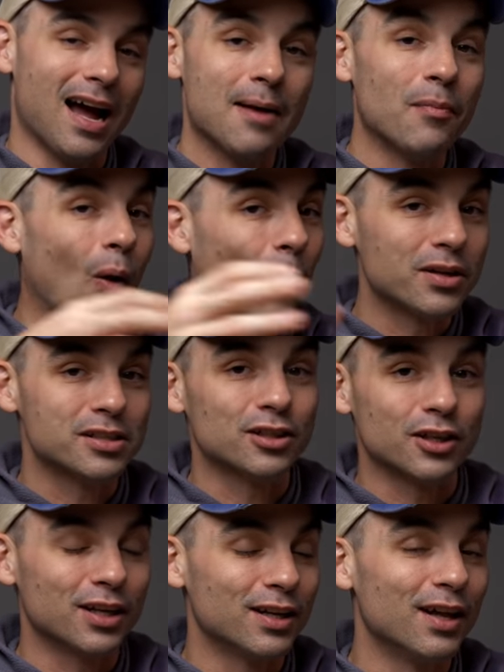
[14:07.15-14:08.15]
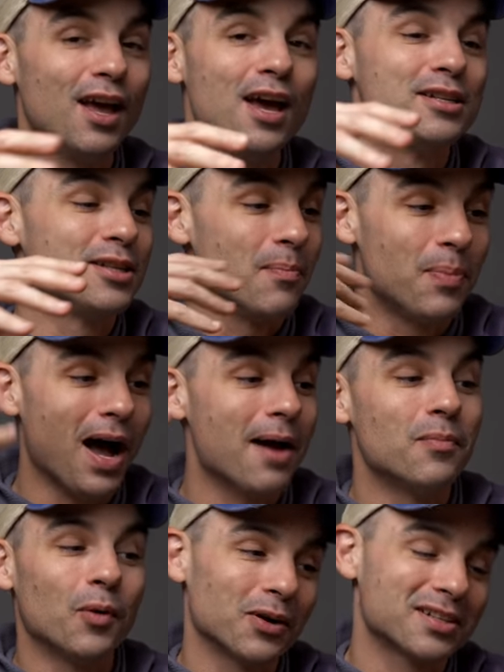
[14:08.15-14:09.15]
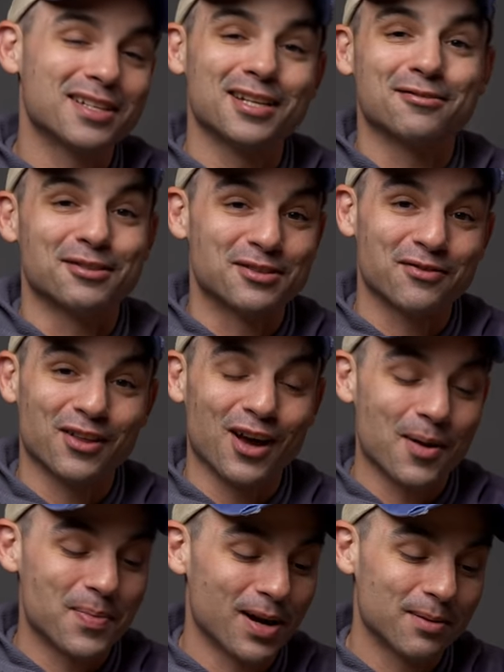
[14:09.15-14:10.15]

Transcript: I'm always looking to buy more accessories for the iPad.